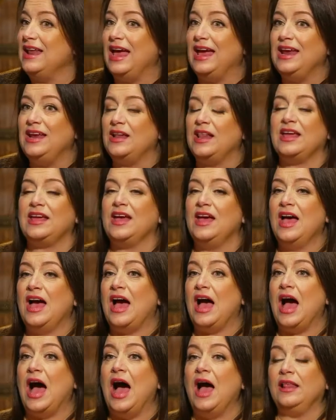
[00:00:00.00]
night? Right.
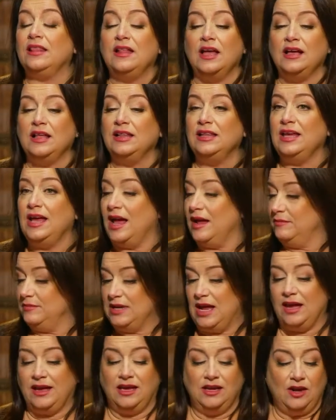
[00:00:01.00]
Like, luckily,
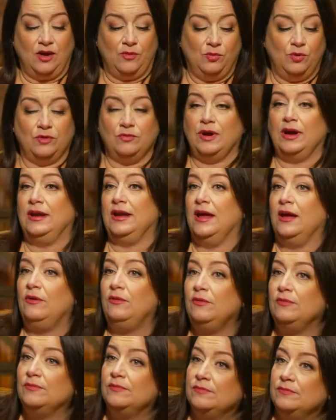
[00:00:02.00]
knocking on wood right now,